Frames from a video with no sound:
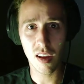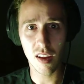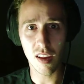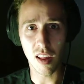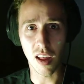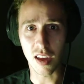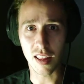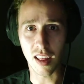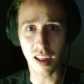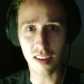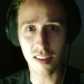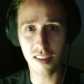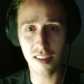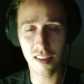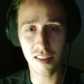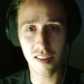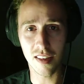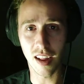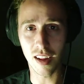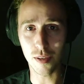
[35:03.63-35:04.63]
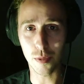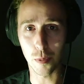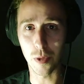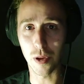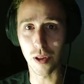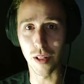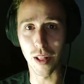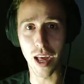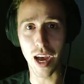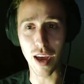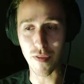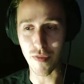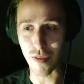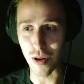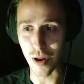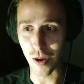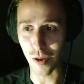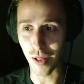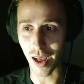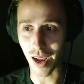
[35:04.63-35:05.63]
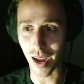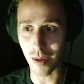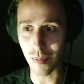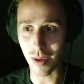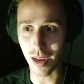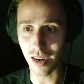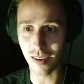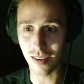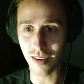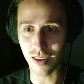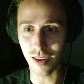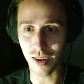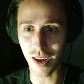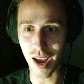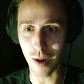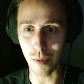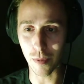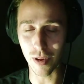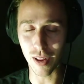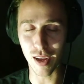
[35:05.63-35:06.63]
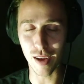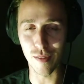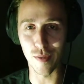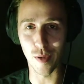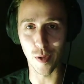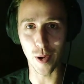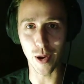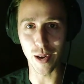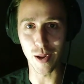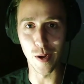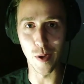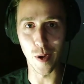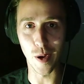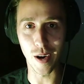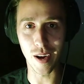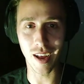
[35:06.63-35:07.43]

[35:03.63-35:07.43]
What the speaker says: Like that's real life, like, I mean, you can't really avoid gore.